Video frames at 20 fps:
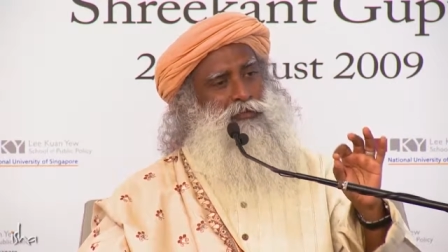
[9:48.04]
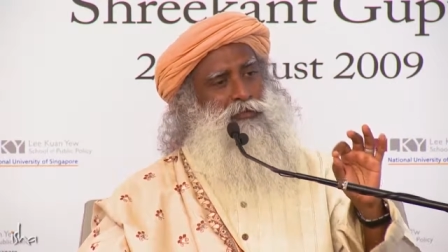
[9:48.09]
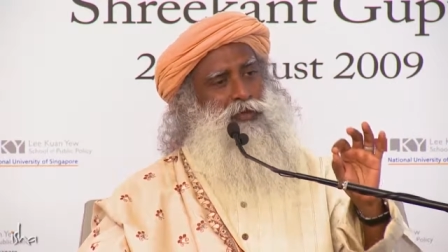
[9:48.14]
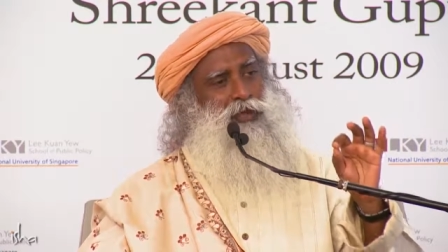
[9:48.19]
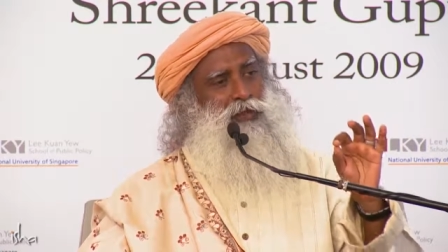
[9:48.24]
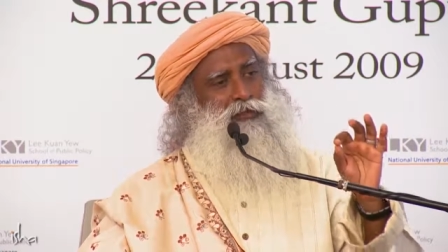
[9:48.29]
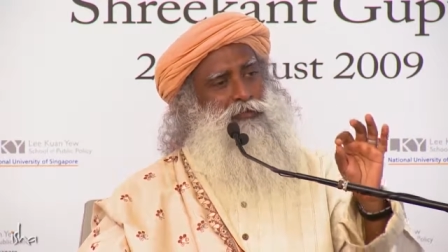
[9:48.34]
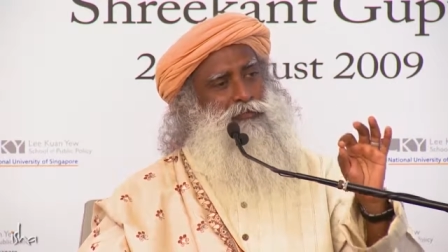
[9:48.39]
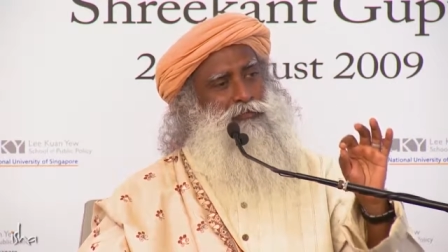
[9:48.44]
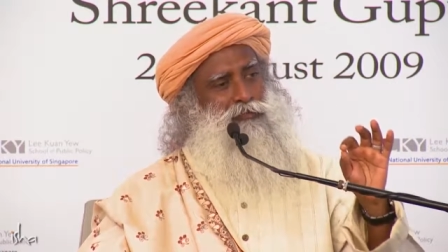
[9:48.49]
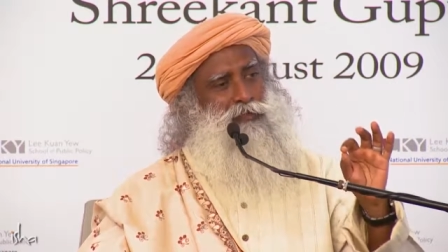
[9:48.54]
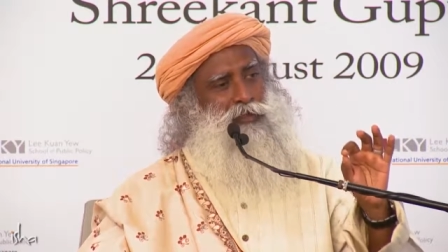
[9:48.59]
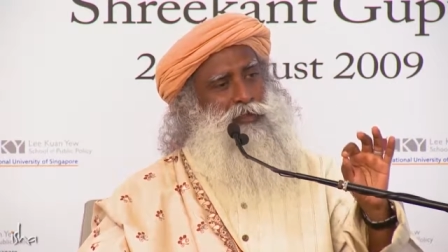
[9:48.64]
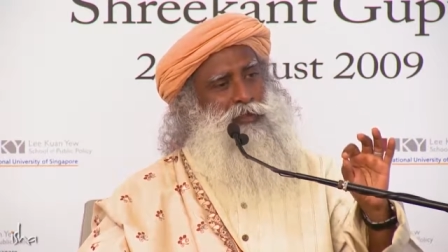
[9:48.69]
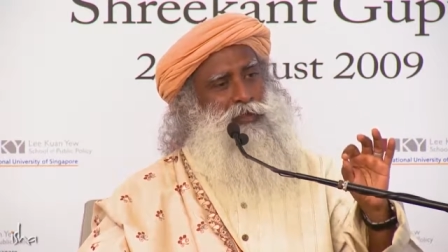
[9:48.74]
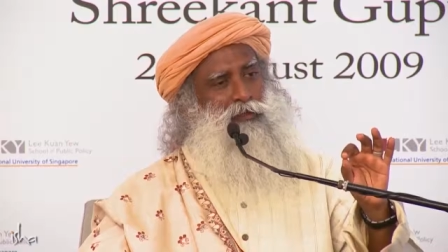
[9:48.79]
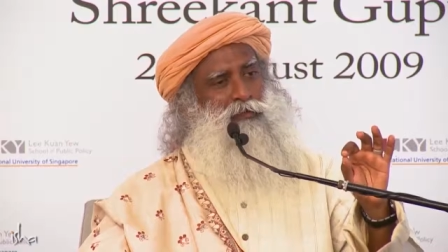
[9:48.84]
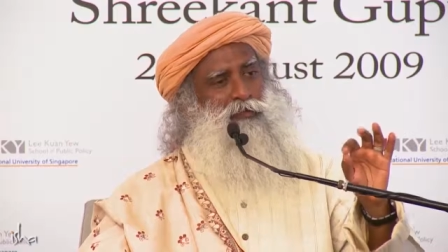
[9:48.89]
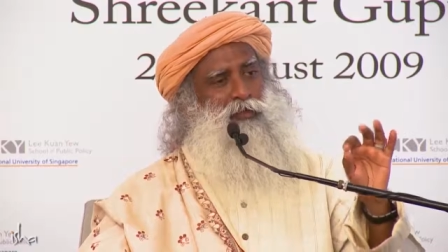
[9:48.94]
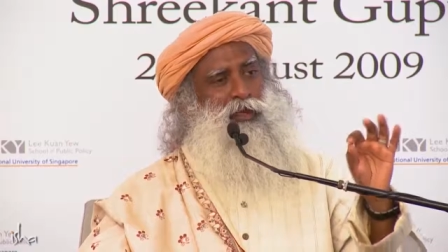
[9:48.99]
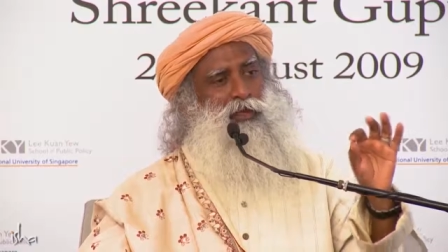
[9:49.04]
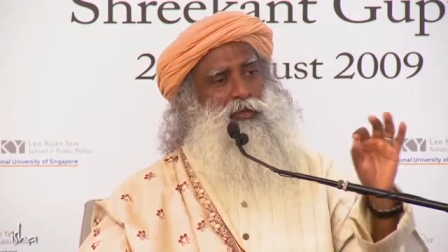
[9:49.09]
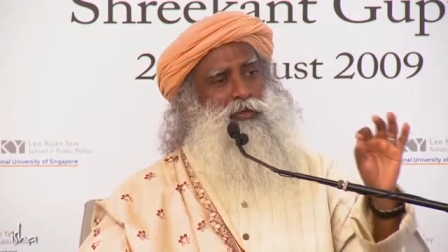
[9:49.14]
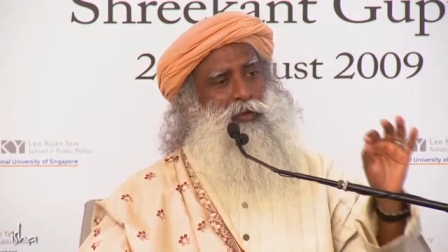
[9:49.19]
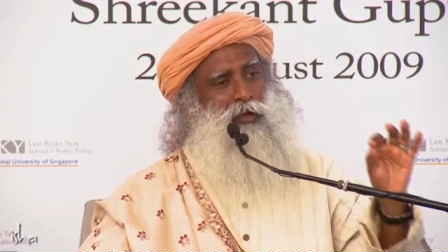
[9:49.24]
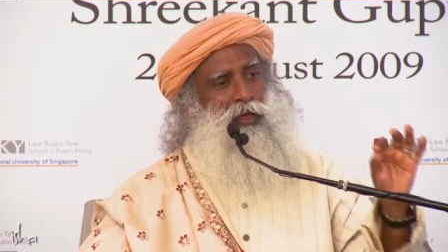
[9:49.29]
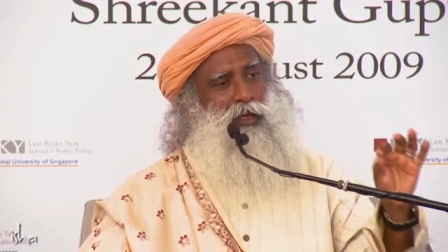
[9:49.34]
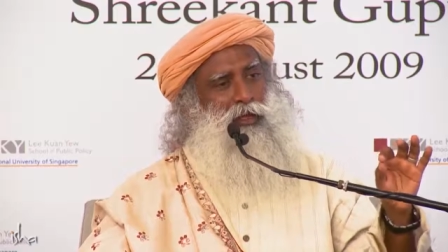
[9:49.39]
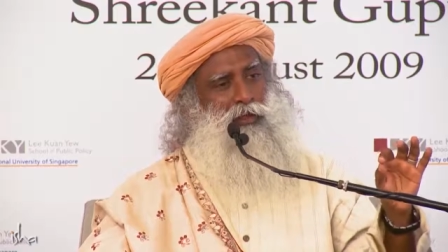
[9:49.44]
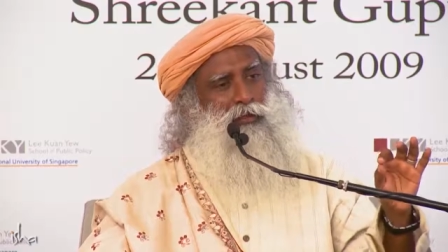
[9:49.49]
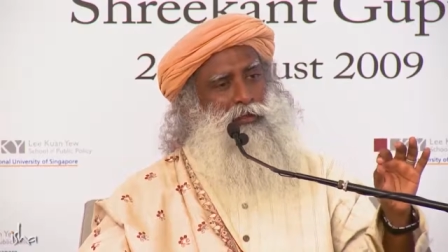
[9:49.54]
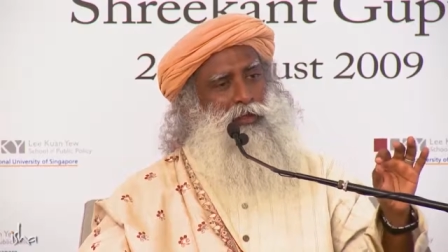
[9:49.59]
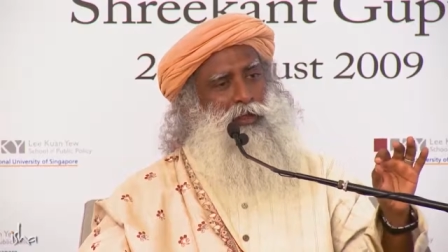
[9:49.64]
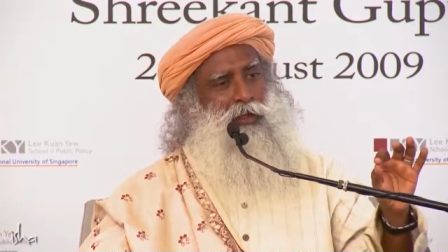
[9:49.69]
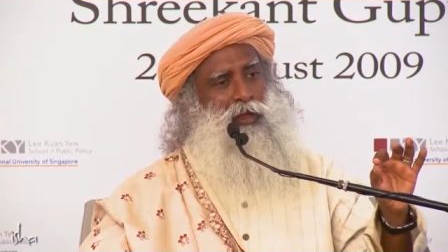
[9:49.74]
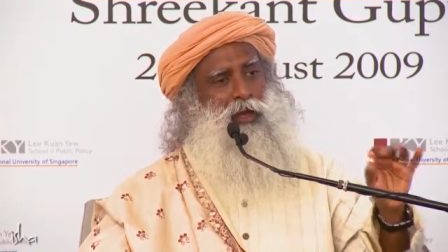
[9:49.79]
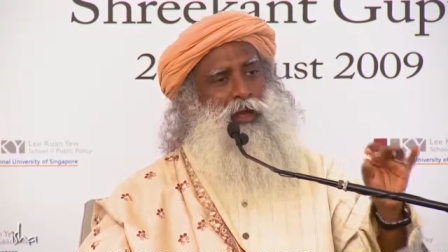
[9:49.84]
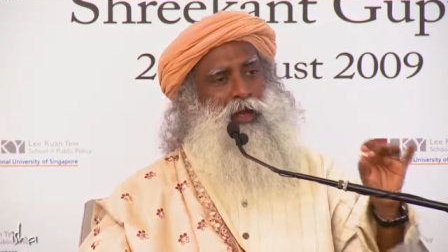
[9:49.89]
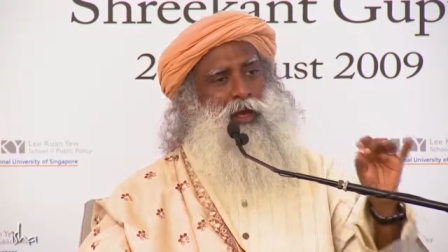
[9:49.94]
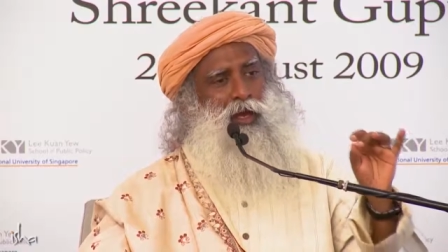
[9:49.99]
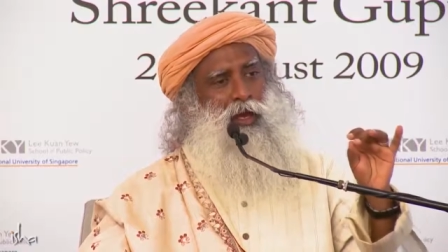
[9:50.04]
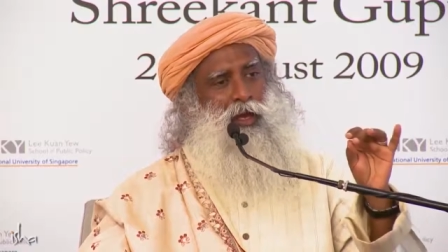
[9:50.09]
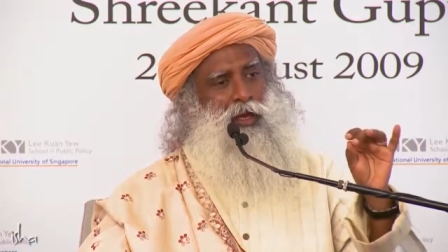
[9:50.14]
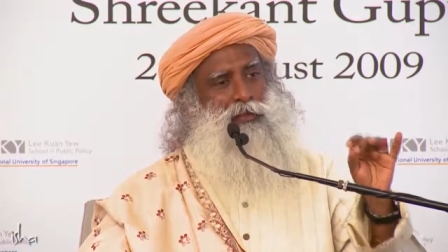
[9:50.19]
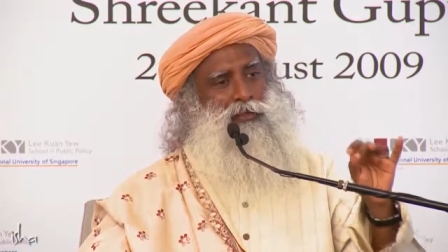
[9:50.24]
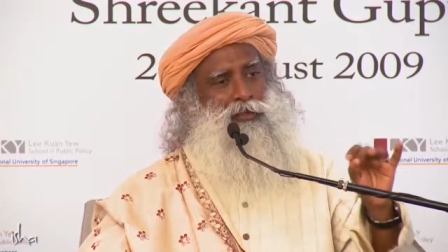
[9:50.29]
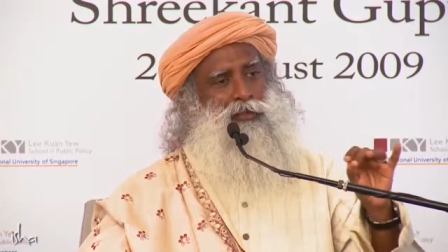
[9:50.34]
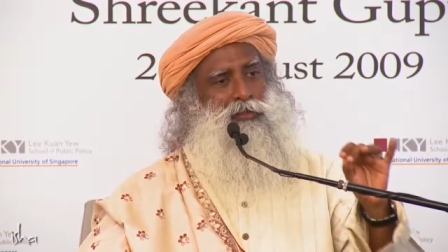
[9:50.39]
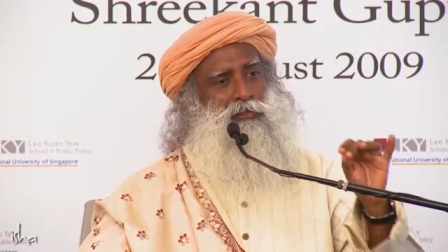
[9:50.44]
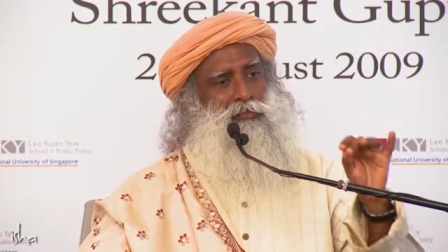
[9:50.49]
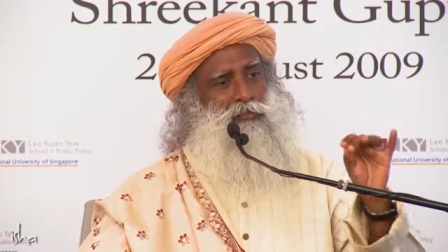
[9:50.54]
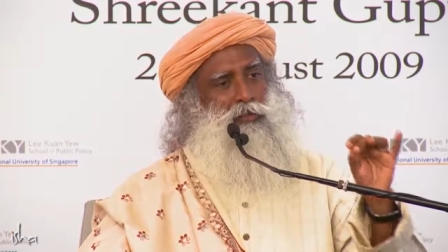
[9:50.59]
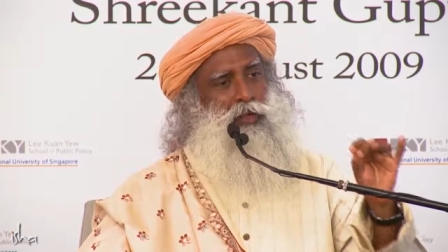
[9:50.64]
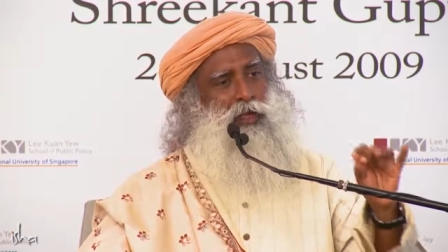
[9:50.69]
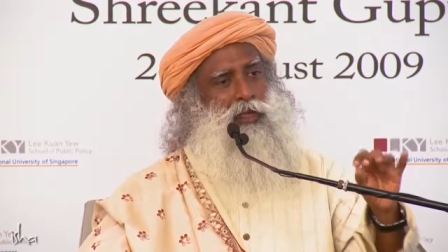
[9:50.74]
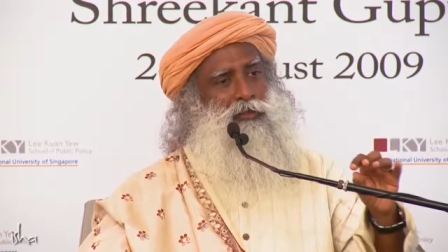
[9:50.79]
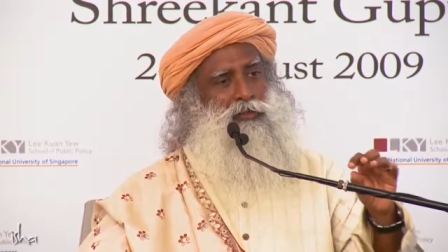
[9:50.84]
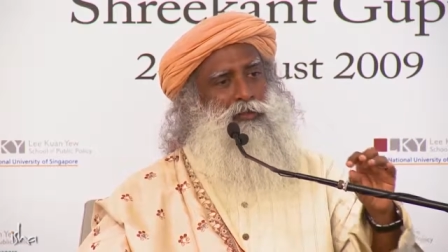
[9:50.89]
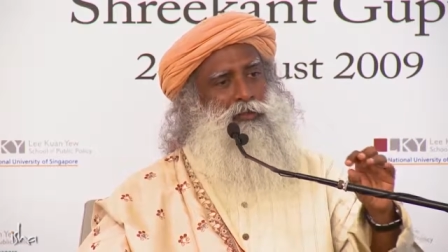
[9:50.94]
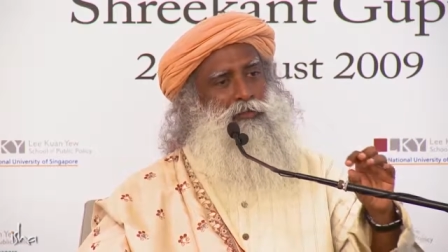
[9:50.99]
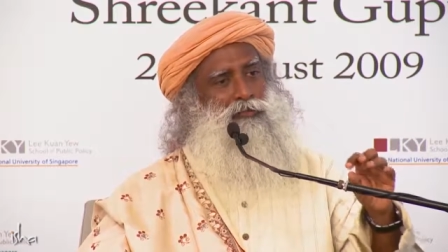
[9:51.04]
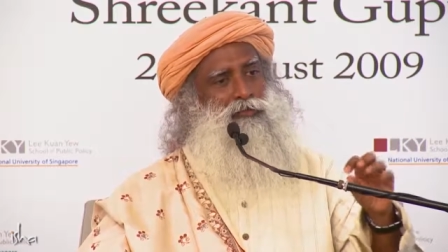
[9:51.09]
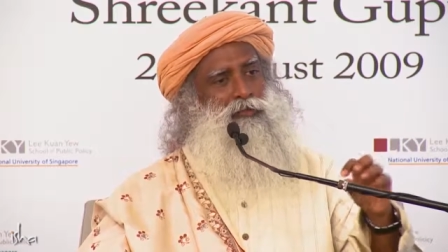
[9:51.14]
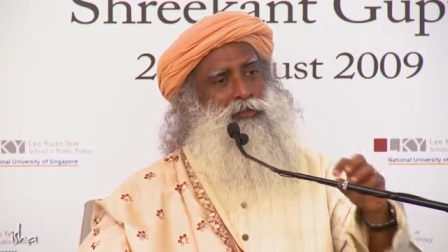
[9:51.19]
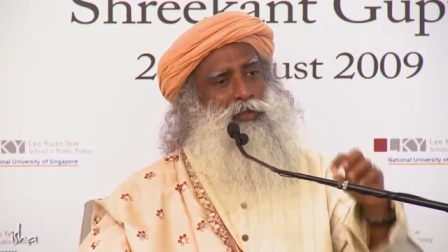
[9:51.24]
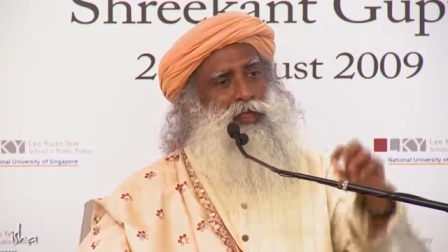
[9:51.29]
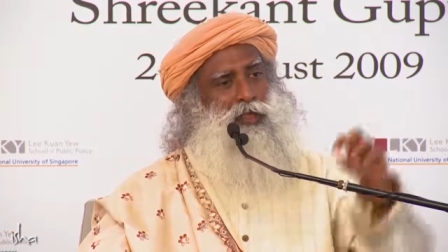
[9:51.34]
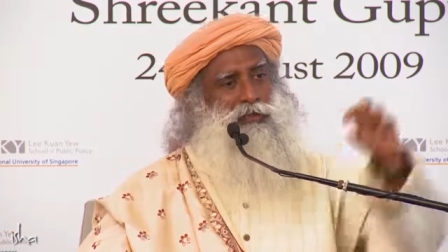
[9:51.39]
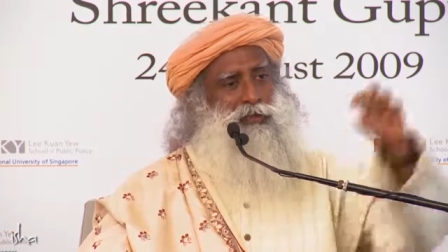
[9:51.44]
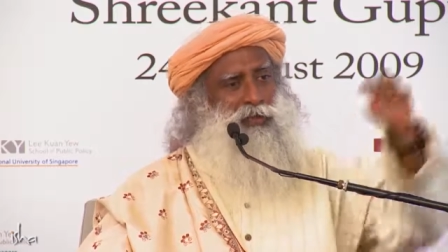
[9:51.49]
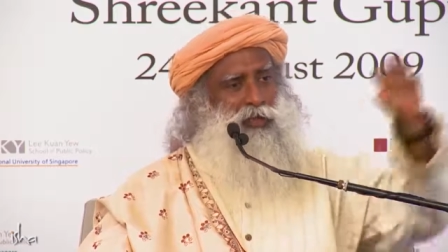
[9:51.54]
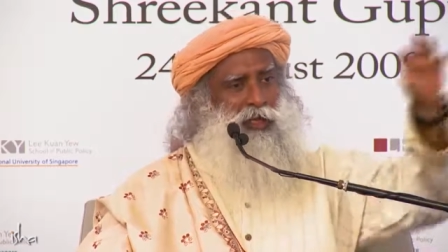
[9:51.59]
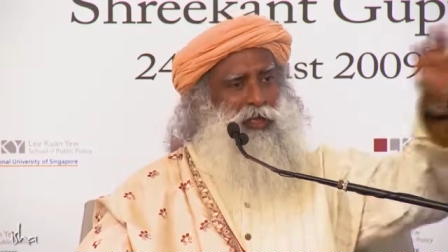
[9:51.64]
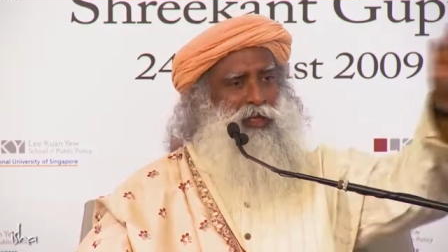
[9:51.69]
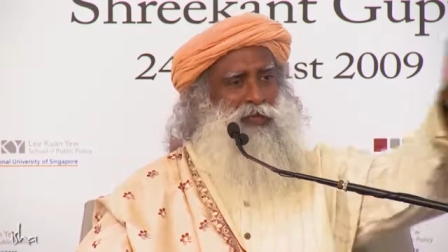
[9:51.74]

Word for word: the way you feel, the way you act, has impact on a few thousand